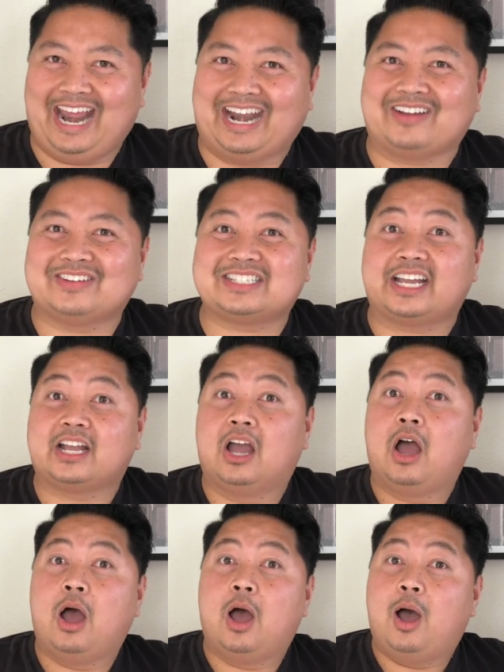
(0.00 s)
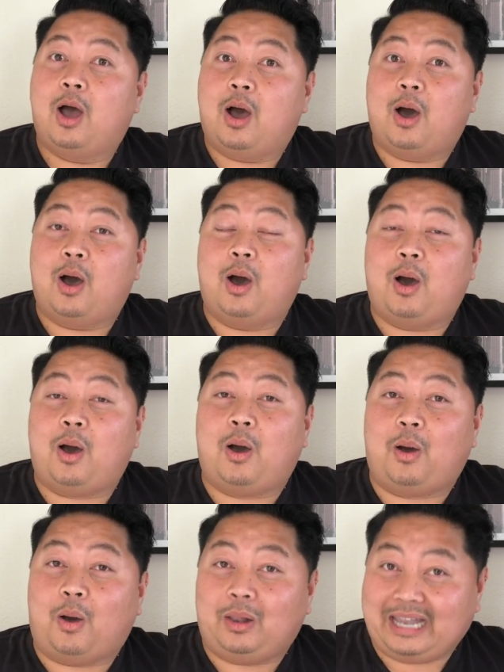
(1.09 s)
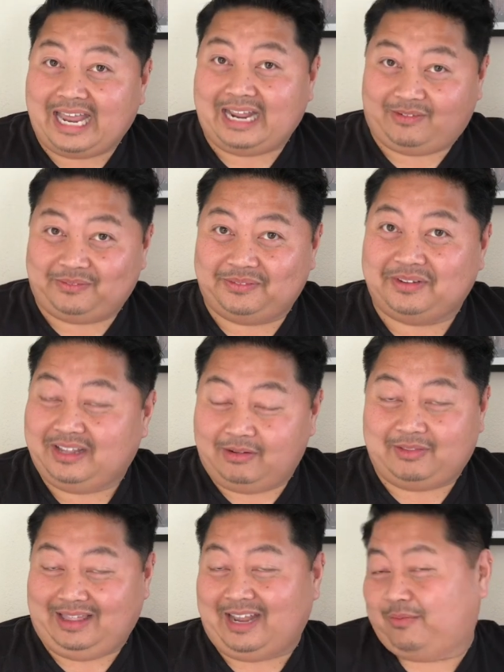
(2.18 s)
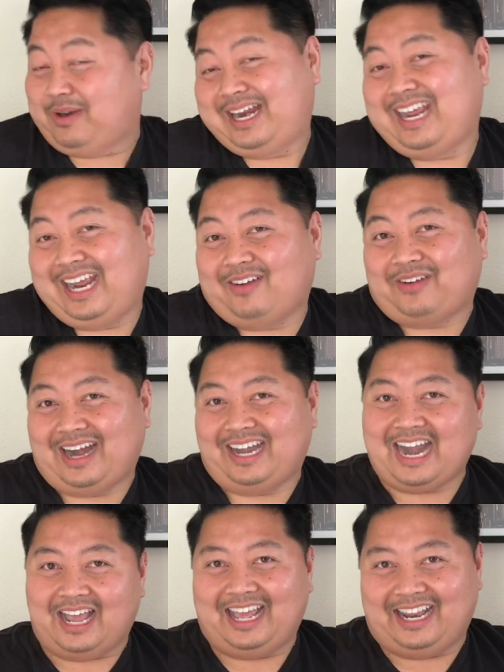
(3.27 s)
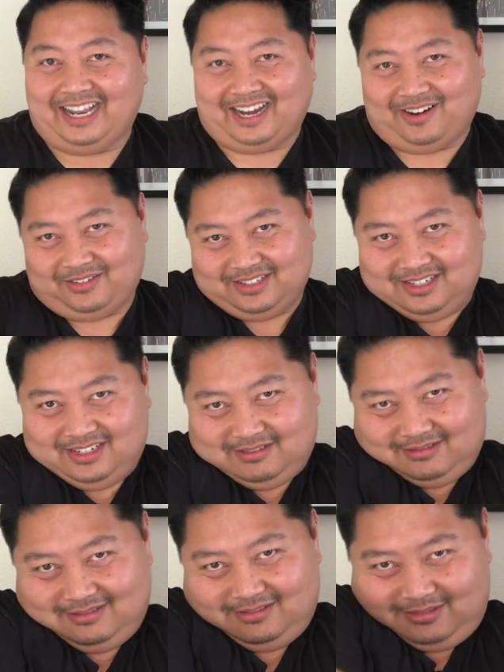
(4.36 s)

And I was like, "Oh, like like right here right now." And then I was like, mm,